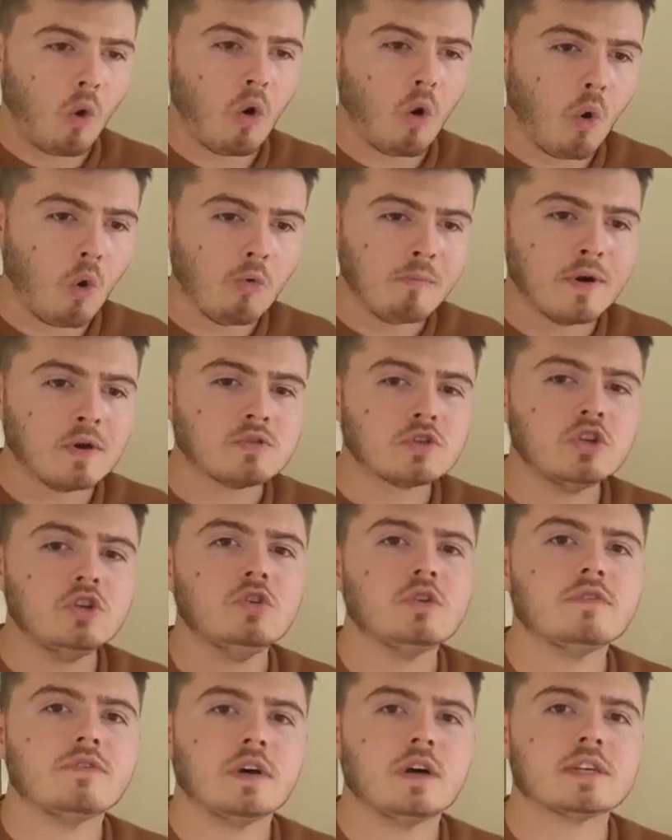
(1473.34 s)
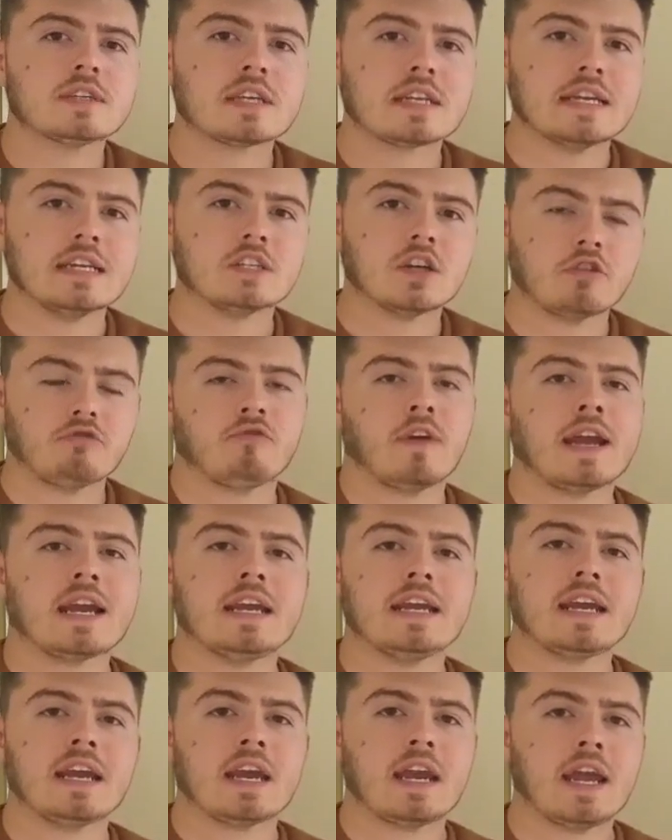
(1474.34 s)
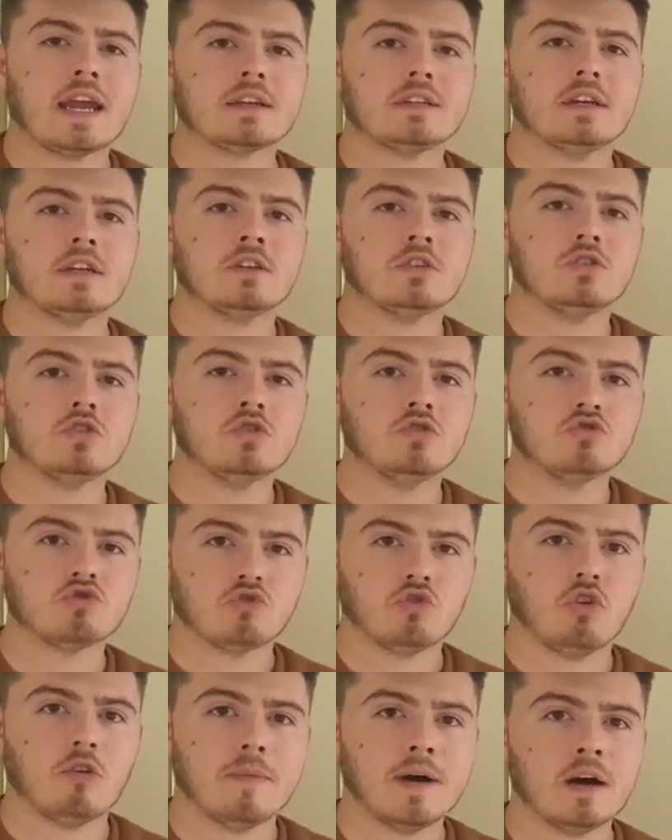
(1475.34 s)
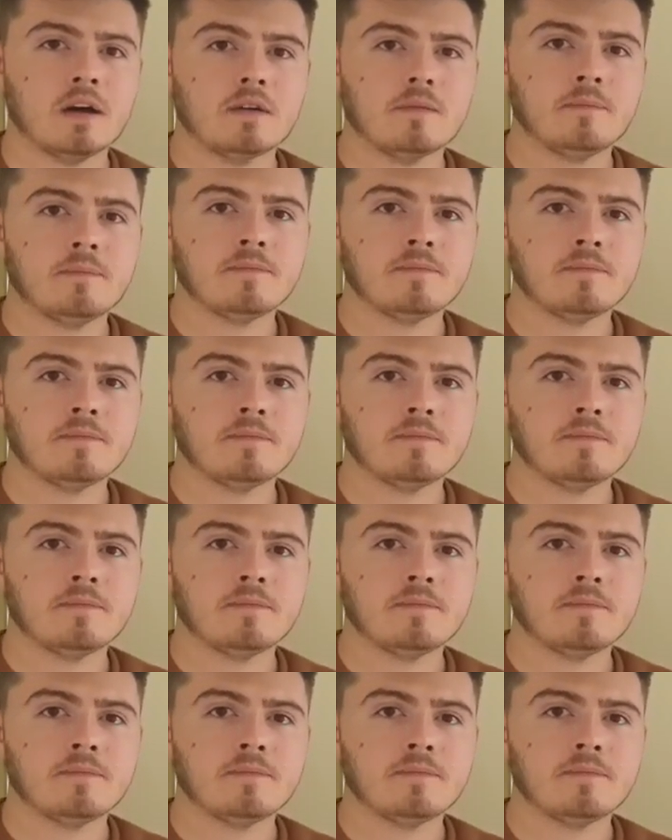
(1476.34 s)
almost universally directly connected to trauma.